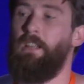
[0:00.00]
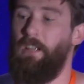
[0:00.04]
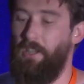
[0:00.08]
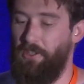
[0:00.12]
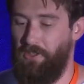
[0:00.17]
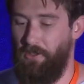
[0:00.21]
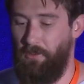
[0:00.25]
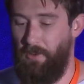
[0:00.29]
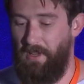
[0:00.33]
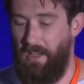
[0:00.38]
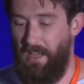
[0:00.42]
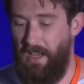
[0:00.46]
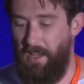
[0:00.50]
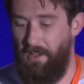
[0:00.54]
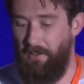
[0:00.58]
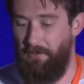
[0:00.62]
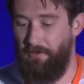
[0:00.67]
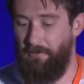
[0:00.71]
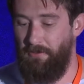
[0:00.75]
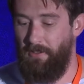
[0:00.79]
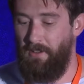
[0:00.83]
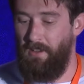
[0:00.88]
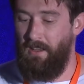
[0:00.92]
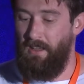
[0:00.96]
So we
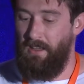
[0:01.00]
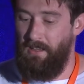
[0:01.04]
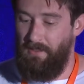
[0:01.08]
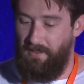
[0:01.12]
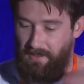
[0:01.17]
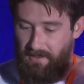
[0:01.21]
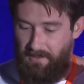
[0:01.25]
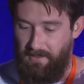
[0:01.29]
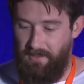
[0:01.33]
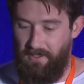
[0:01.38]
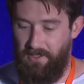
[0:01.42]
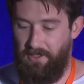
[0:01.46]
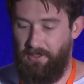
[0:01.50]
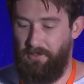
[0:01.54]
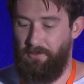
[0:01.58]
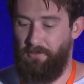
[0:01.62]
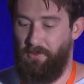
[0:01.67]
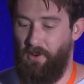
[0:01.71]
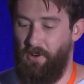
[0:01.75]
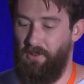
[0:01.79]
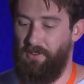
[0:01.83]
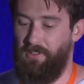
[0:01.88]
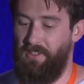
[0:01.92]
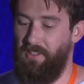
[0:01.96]
have this additional
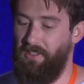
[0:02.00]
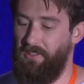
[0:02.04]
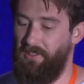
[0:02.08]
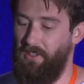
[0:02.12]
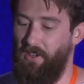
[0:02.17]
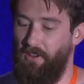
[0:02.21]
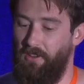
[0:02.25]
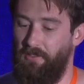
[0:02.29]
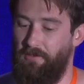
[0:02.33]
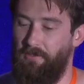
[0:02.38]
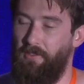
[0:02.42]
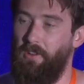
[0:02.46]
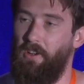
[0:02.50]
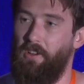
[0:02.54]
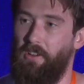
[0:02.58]
process of,